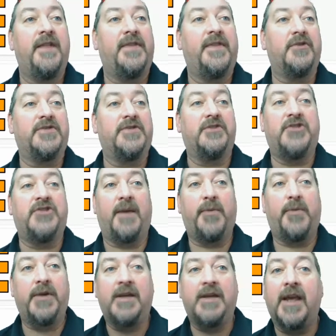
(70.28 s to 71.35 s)
There's a
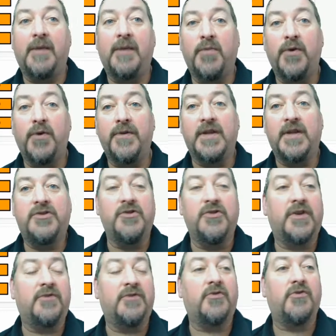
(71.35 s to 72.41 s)
Jeopardy game board that
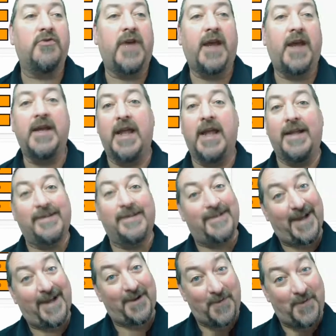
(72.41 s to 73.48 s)
you can create. It's
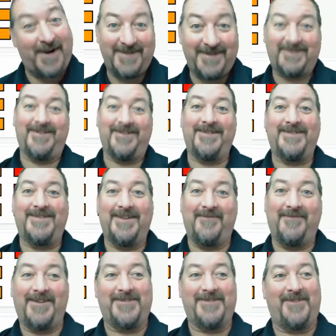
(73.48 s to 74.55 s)
not quite as good as the
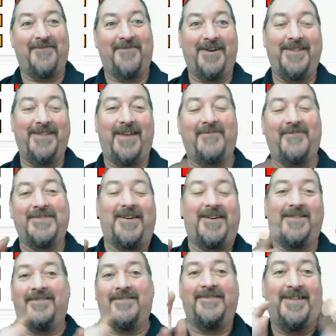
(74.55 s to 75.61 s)
original one that was
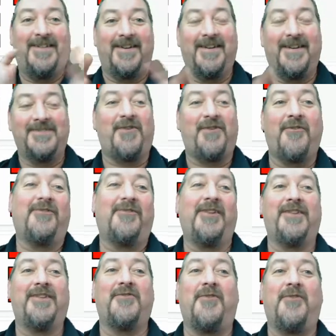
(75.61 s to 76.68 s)
all
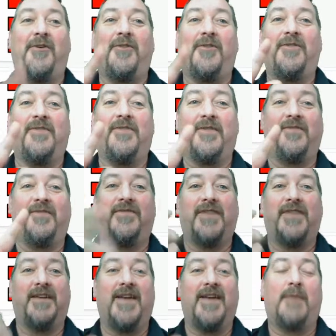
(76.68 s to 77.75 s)
totally cool.
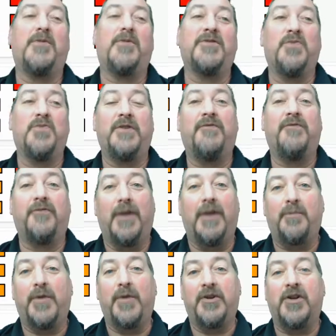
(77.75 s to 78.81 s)
The numbers would
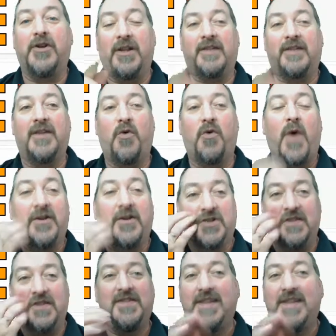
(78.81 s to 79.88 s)
flip when you click the
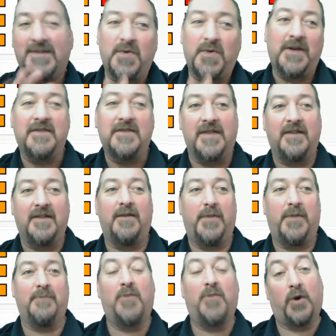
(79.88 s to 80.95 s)
question. This one is a little
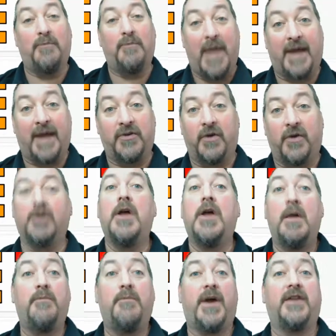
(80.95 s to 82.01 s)
bit more manual,
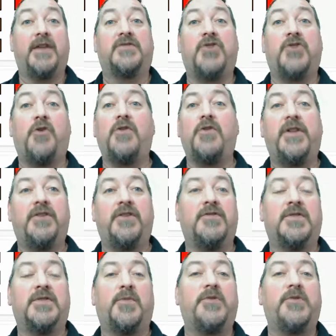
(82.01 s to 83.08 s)
but it's totally
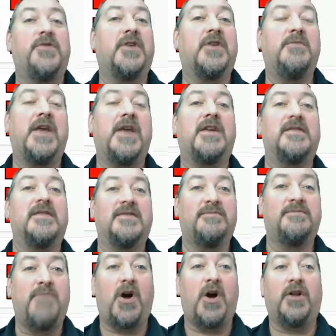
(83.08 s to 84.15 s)
usable. You can make it
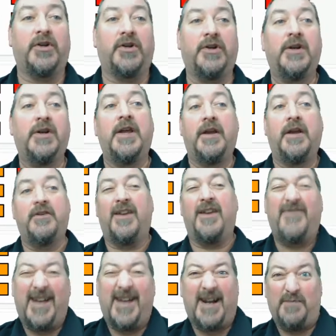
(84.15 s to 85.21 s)
smaller. You
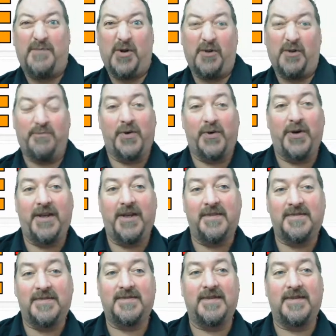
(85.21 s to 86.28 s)
have to add up your own
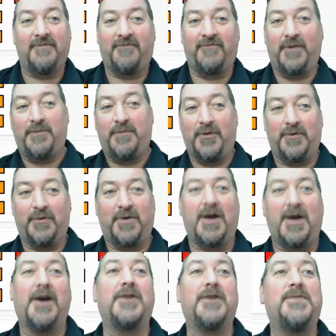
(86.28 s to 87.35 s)
points and flip your own
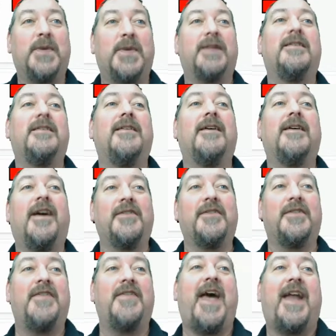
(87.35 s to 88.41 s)
cards, but
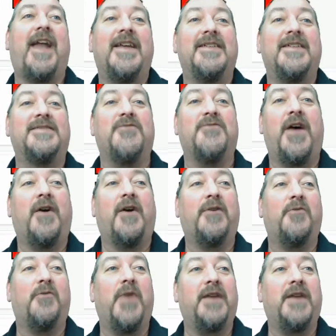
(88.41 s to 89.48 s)
other than that, it is a
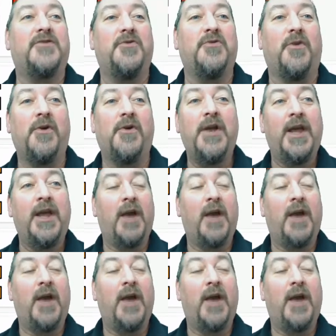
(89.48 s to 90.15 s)
great tool.